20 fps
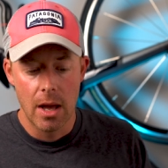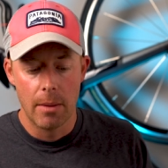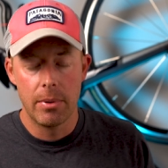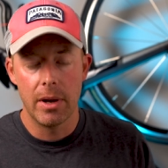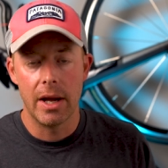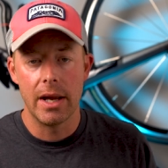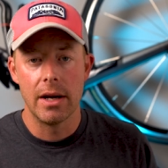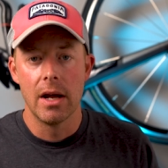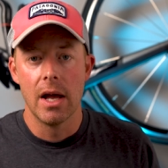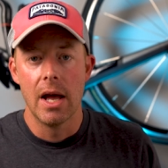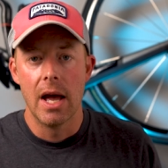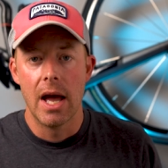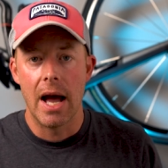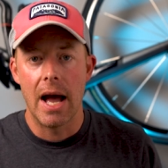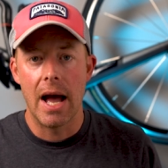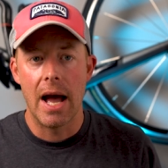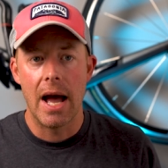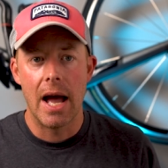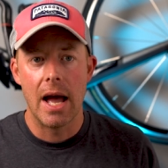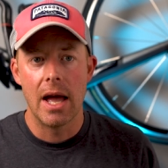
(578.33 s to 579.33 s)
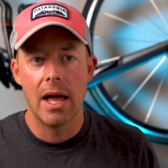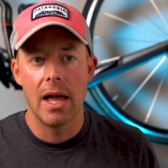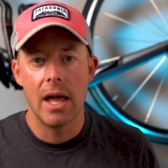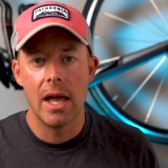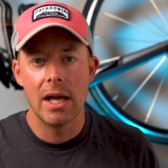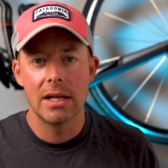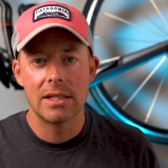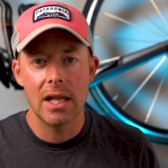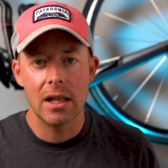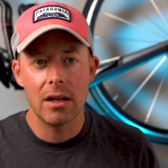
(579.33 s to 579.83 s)
But uh,
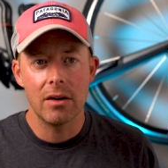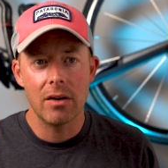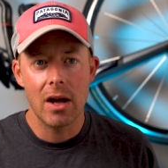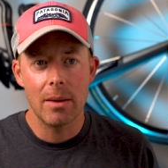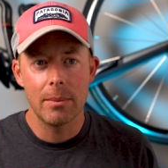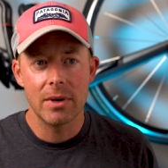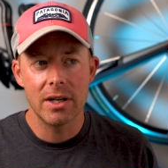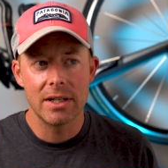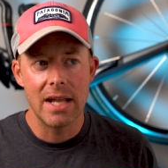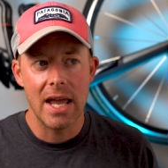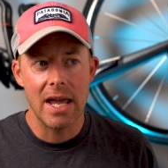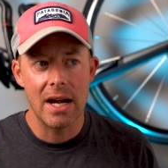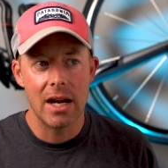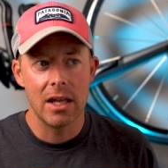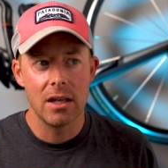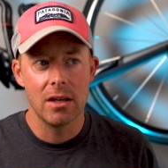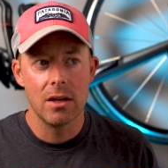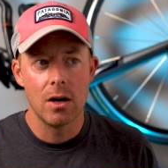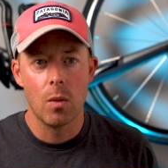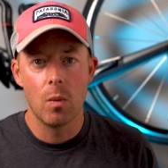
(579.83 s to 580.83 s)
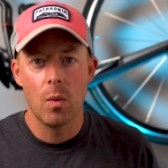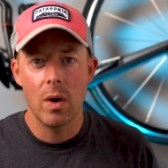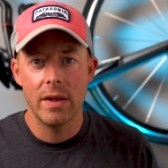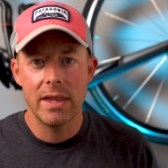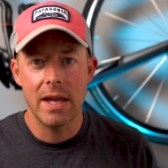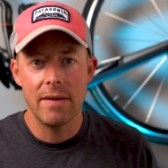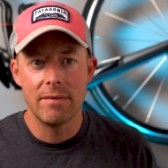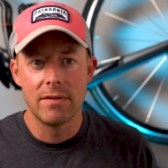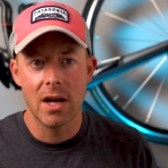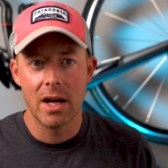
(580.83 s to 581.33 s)
accelerometer data, you know, what
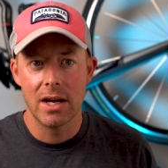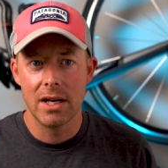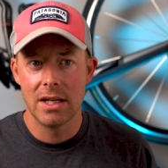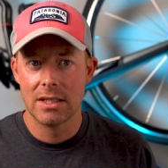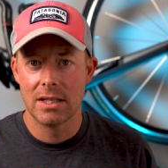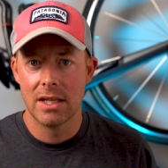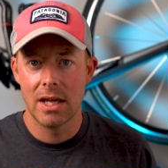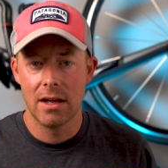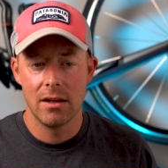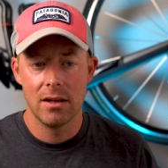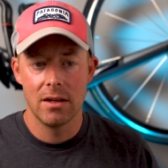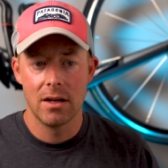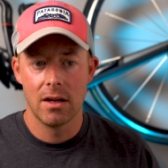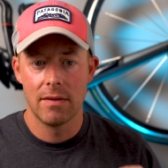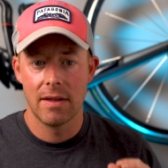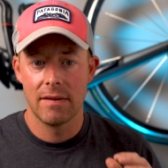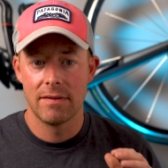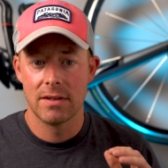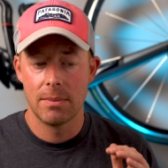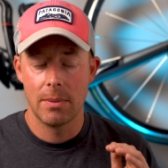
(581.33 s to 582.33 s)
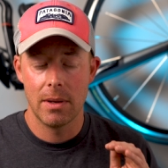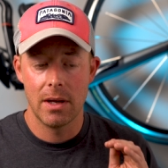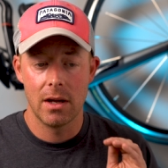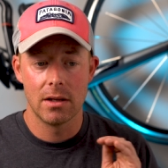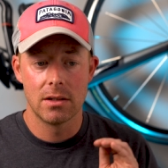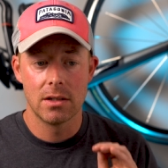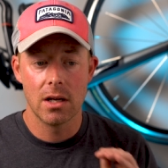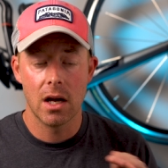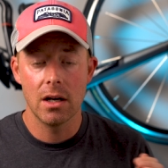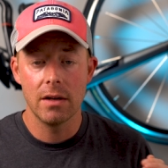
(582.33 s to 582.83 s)
they've done is that, you know, they've spent
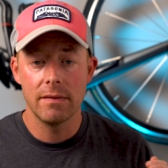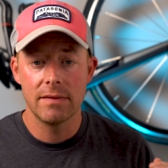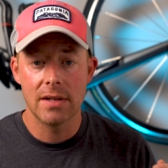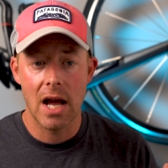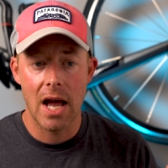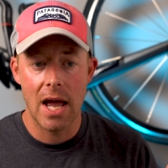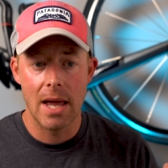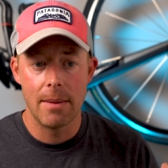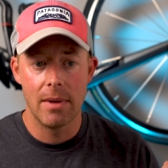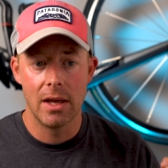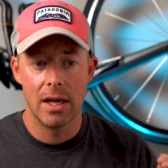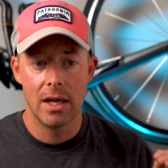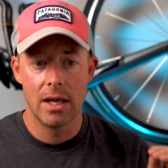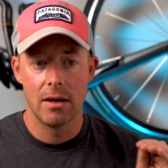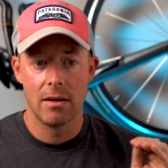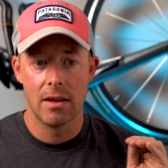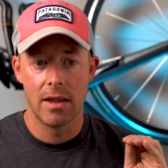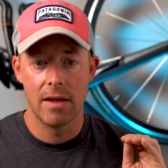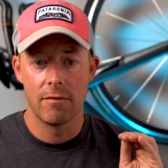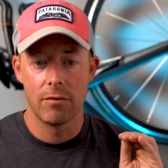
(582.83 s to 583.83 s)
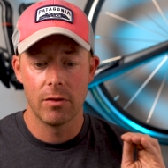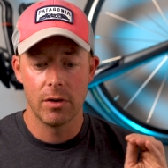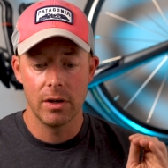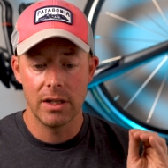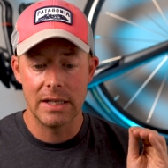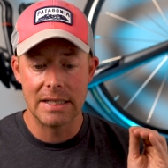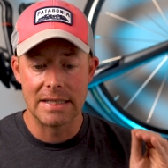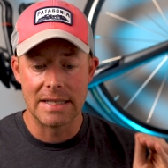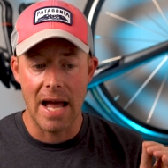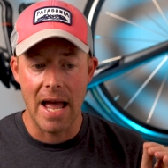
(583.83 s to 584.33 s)
a ton of time and they've
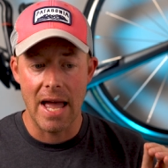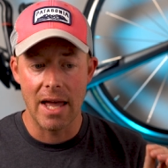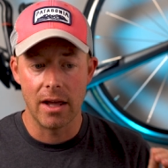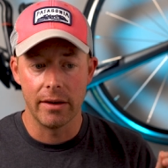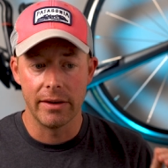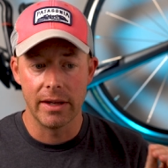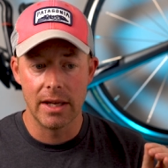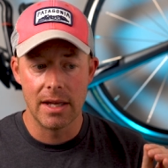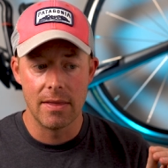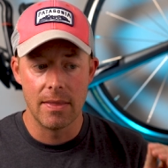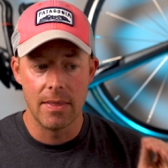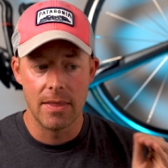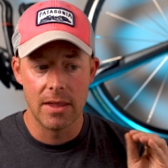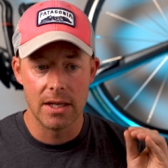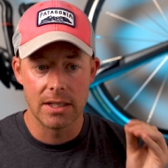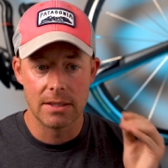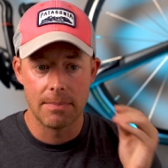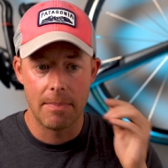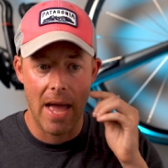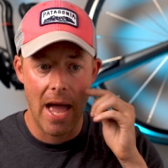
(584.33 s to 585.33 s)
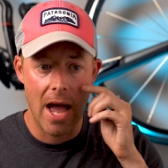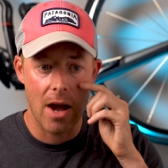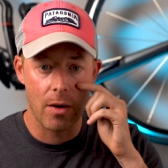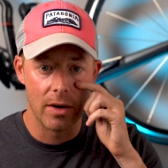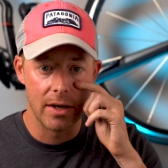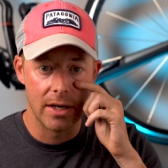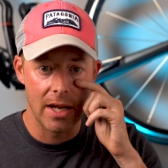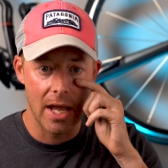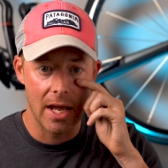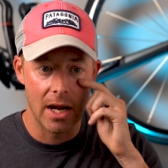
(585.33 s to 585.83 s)
really dialed in this
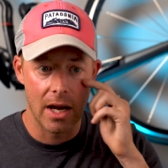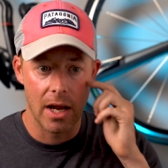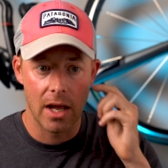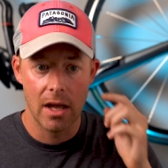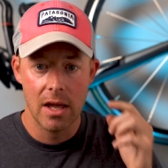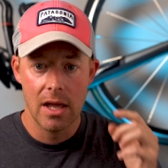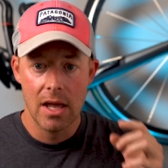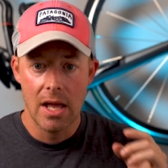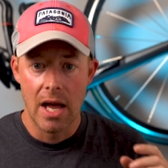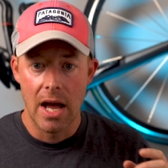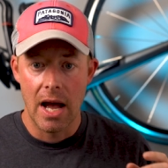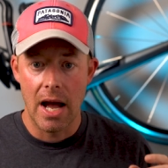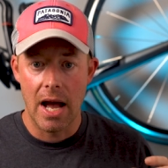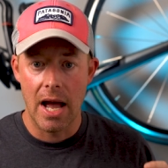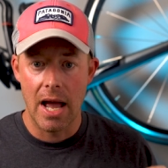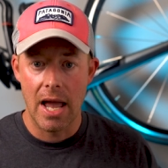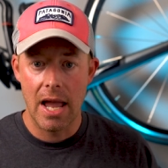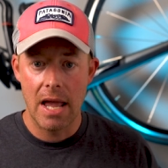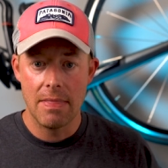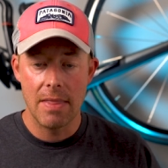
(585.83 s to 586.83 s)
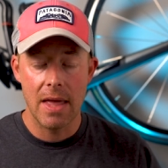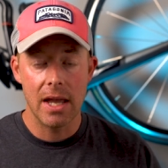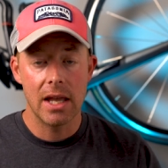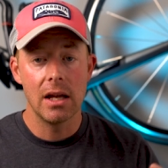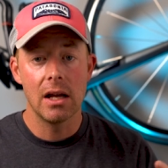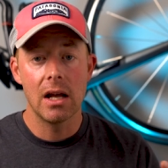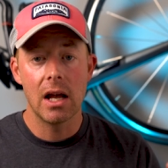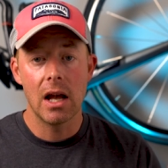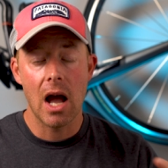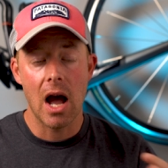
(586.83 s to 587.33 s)
power data uh, and they
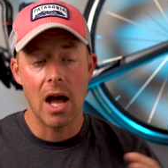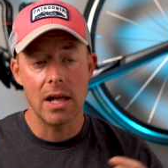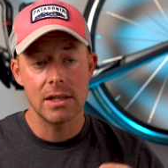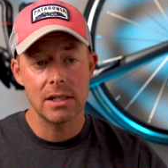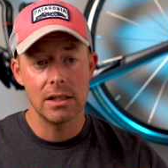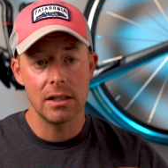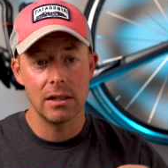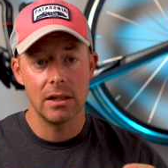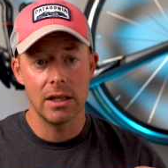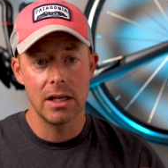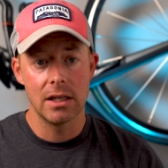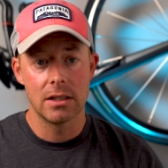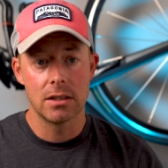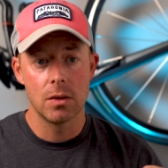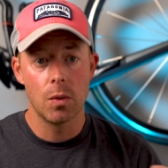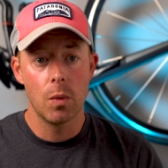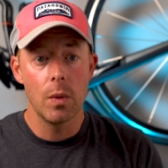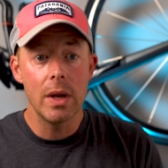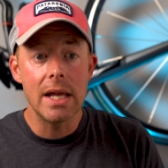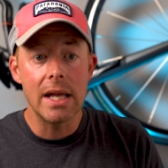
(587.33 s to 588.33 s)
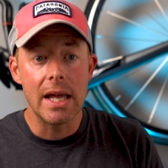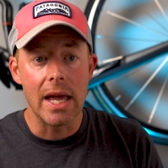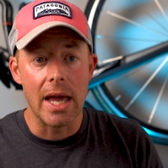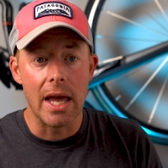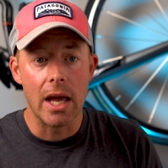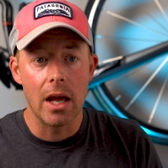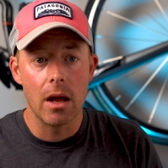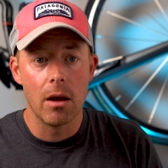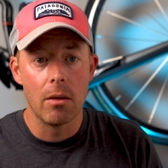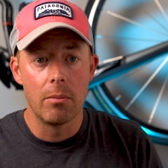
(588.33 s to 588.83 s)
can constantly tweak
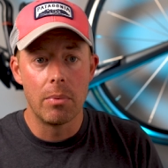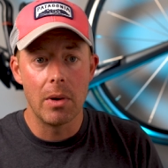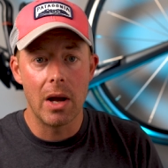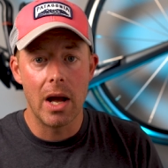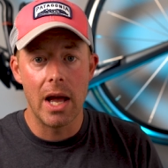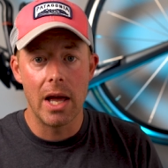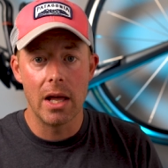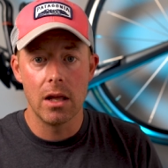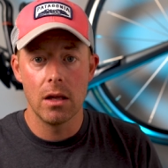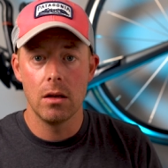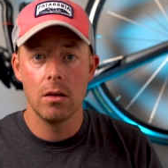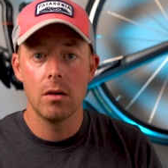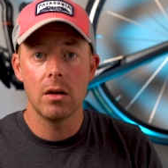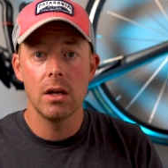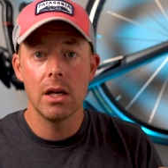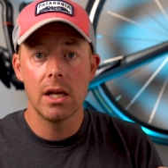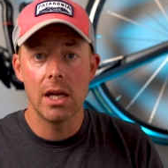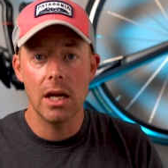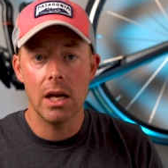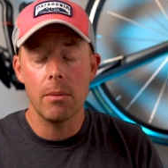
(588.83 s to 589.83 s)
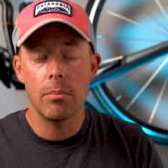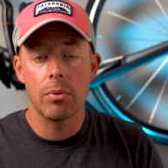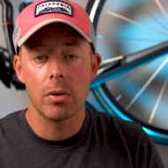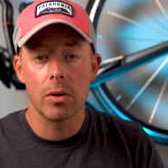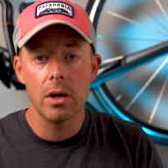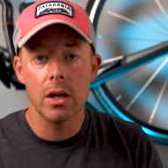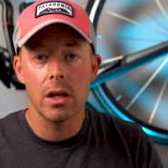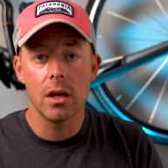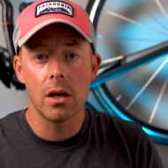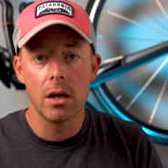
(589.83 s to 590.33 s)
it, but you can get a
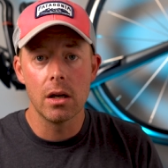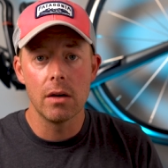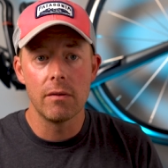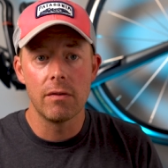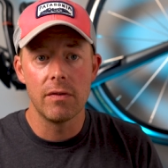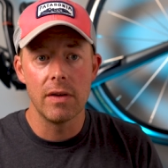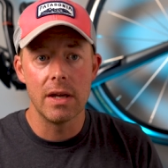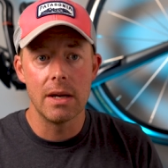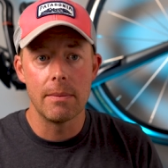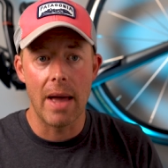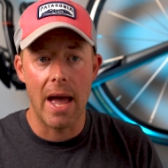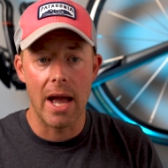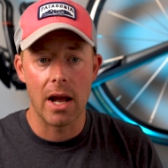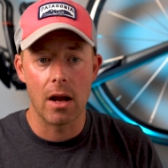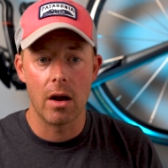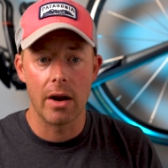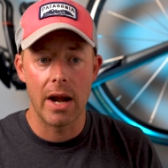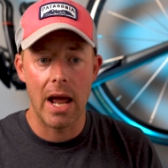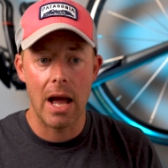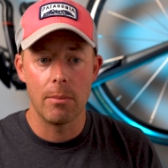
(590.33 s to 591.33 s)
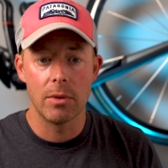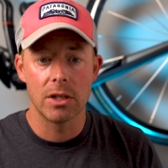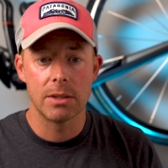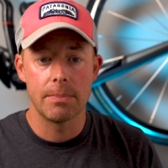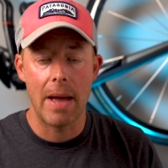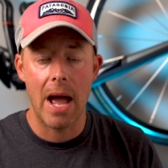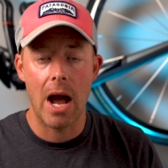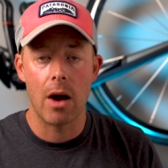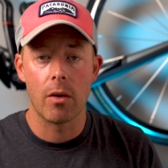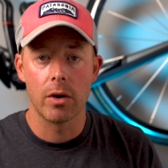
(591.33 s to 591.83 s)
pretty good feedback on how
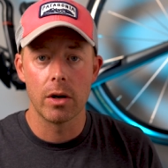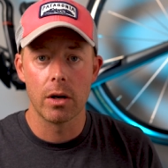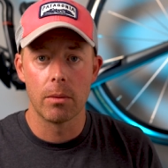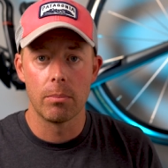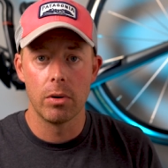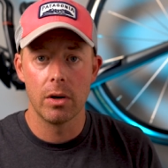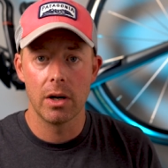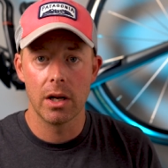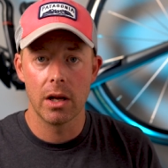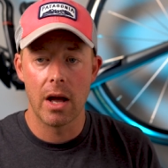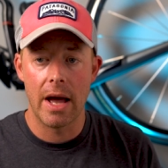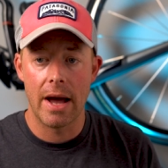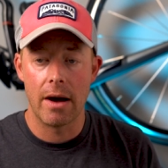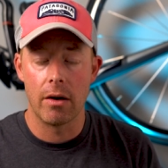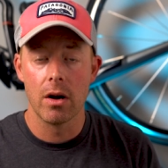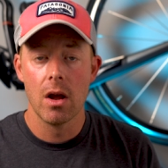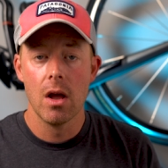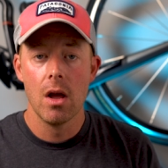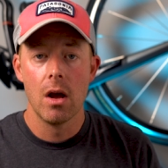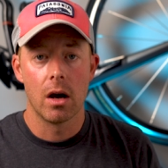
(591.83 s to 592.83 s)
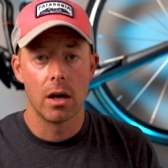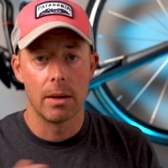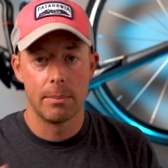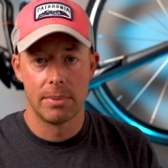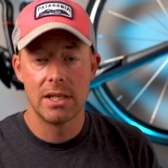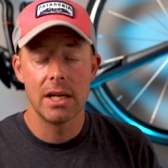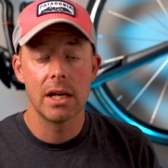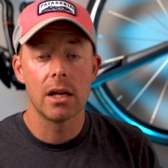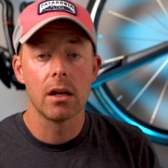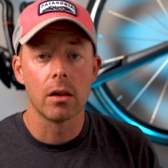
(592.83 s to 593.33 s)
much power you're putting out on a
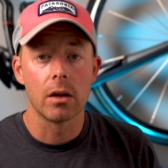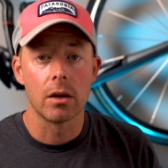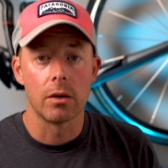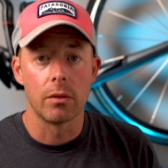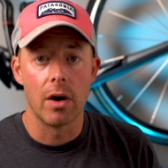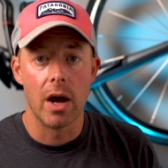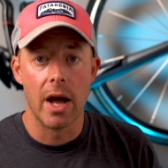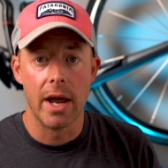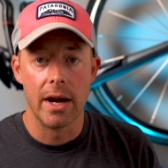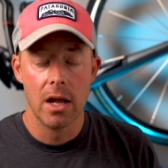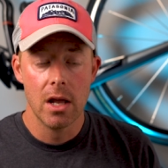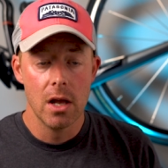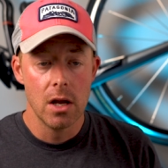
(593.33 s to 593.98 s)
particular run.